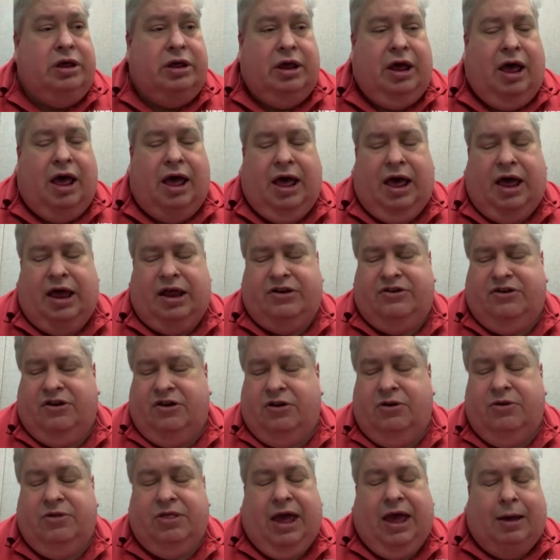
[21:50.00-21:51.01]
to
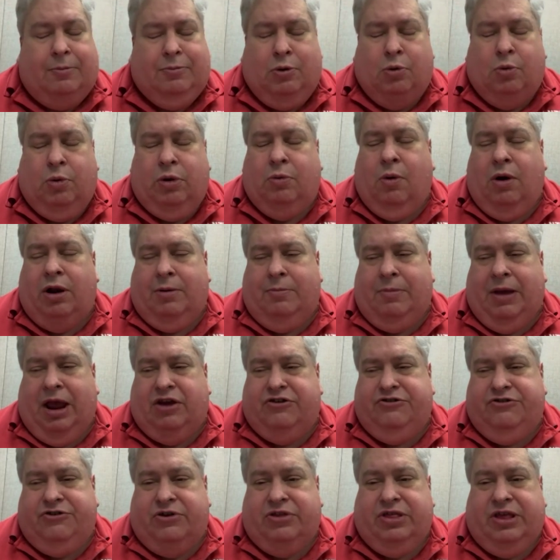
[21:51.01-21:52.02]
do that. But we want to make
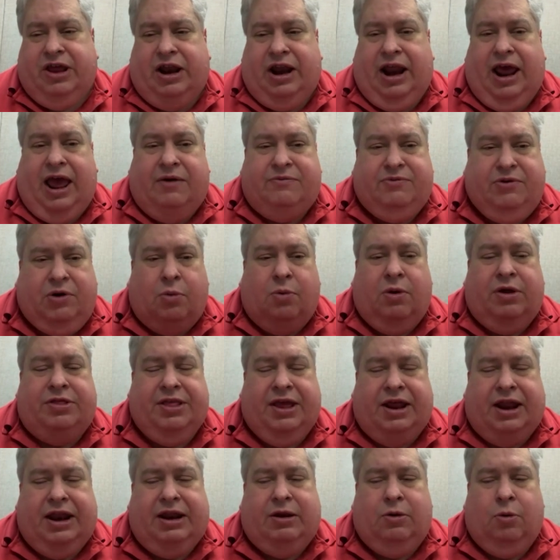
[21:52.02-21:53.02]
sure that everyone
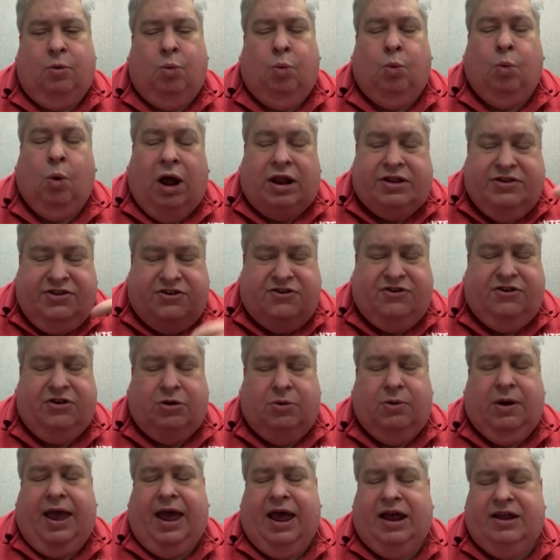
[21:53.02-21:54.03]
that wants
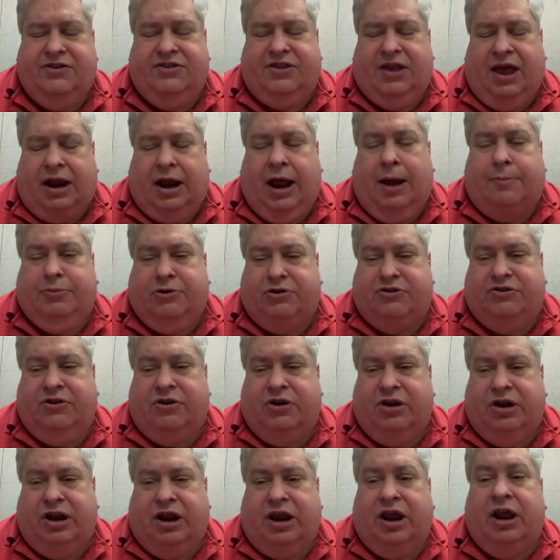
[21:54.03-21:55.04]
to has that
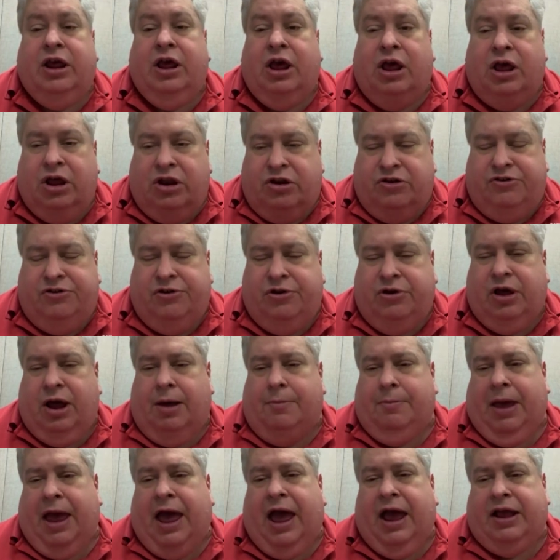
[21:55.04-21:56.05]
opportunity to
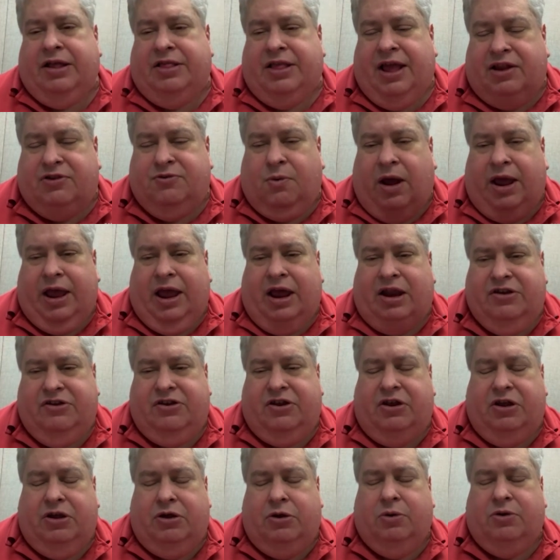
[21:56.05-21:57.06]
come back. And that's why
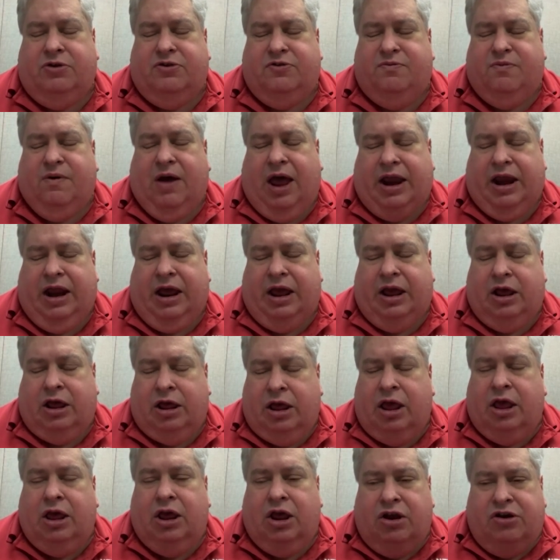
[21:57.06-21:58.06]
NTU is fighting
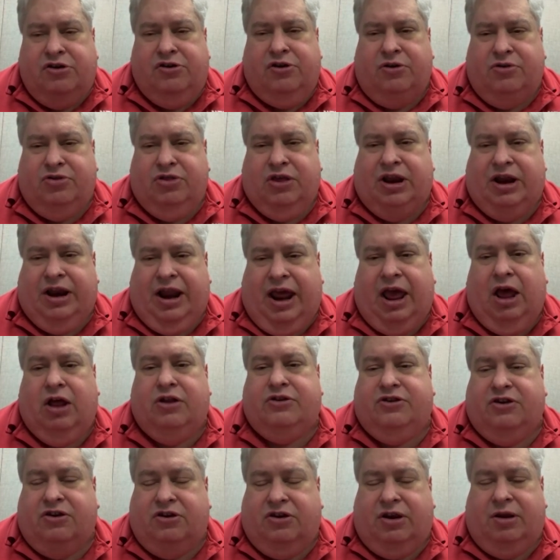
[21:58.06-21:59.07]
tooth and nail
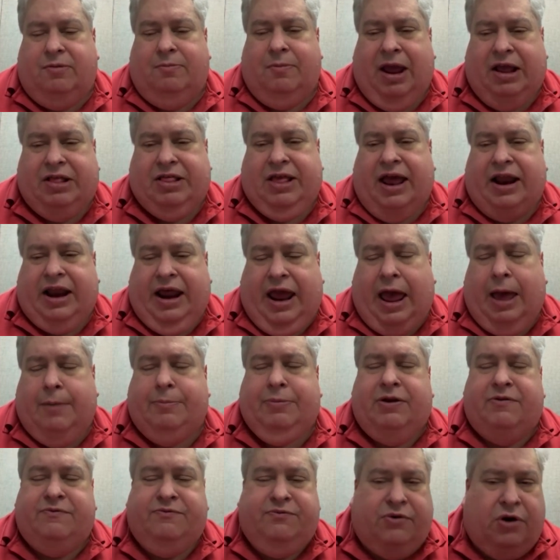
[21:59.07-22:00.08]
to make that
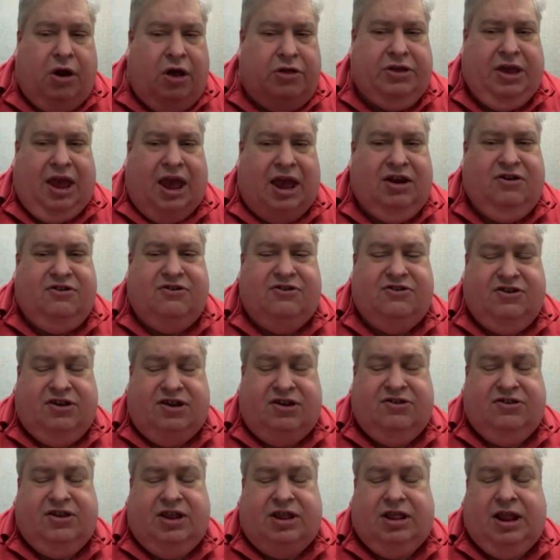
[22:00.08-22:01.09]
happen for all the
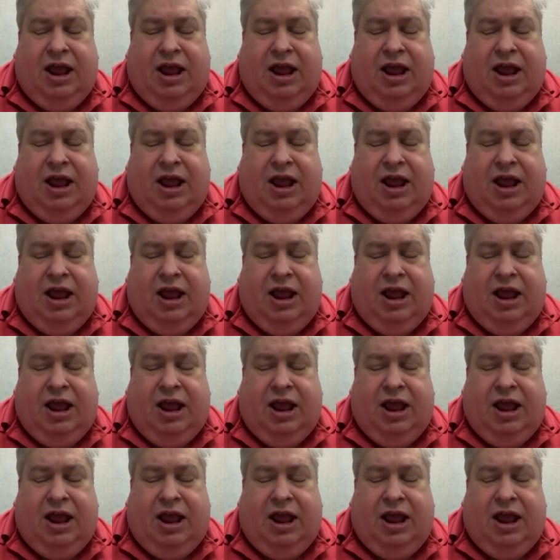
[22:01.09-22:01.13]
agencies that